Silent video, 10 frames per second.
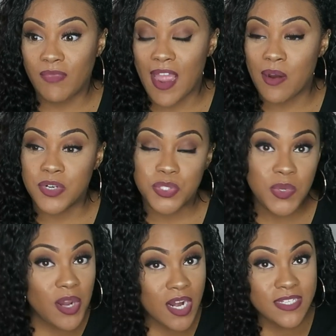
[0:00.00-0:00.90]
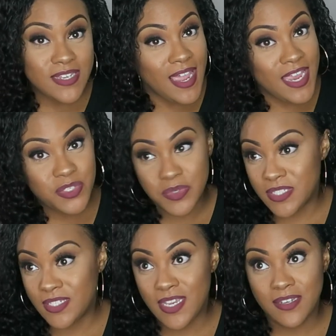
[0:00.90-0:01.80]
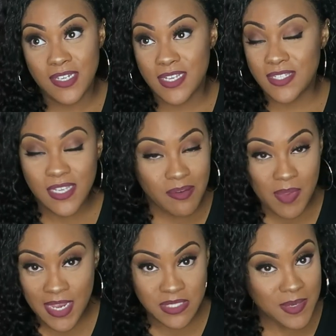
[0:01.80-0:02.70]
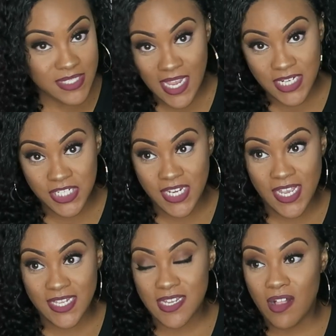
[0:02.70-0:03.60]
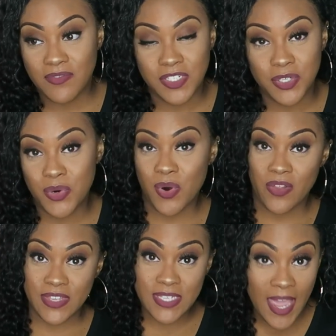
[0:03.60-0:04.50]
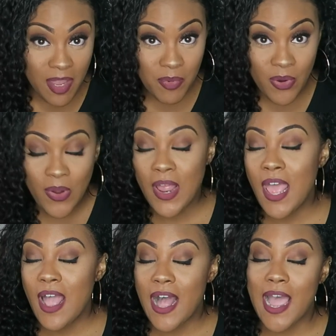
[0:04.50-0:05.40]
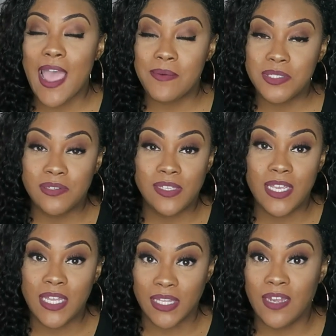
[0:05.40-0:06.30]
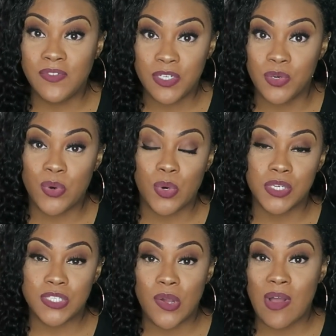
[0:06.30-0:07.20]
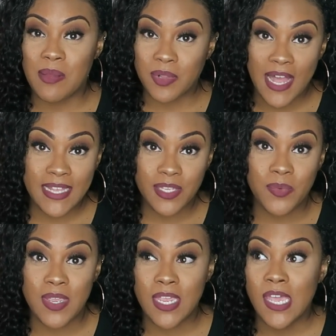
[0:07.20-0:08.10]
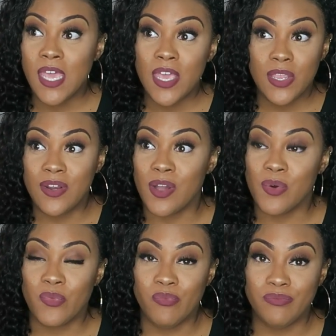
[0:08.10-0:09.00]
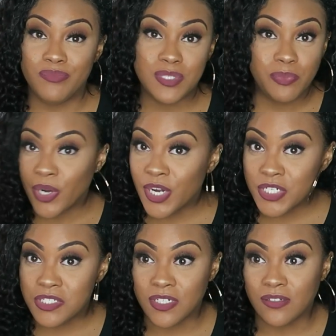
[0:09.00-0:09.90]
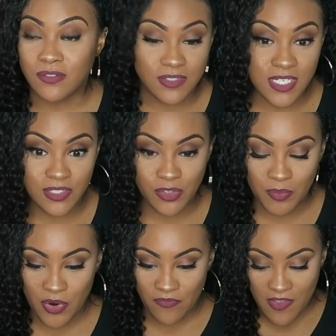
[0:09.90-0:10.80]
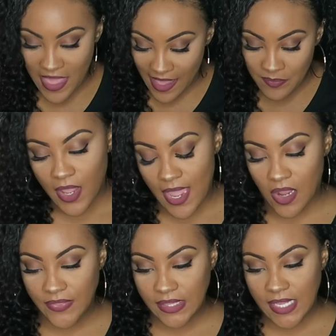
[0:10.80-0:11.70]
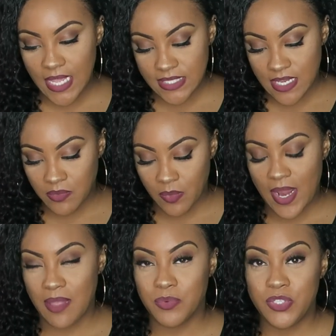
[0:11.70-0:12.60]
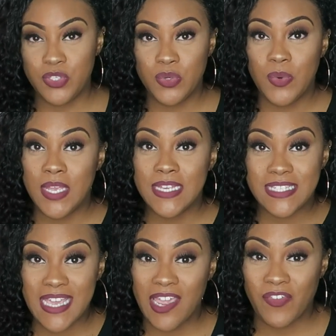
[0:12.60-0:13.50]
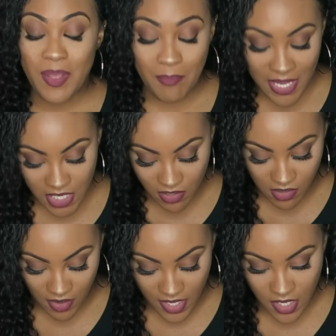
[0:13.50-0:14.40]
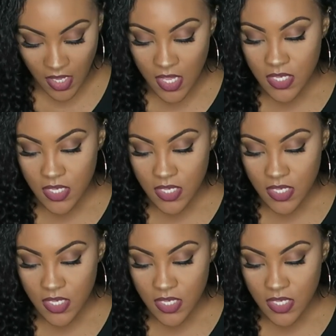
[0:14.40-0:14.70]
Our sweetheart stage it exceeded my expectations. All the decor on the table, I absolutely love the decor. So I'm glad that we, you know, splurged and did a little more for that. Okay, on the things that we were able to save money on.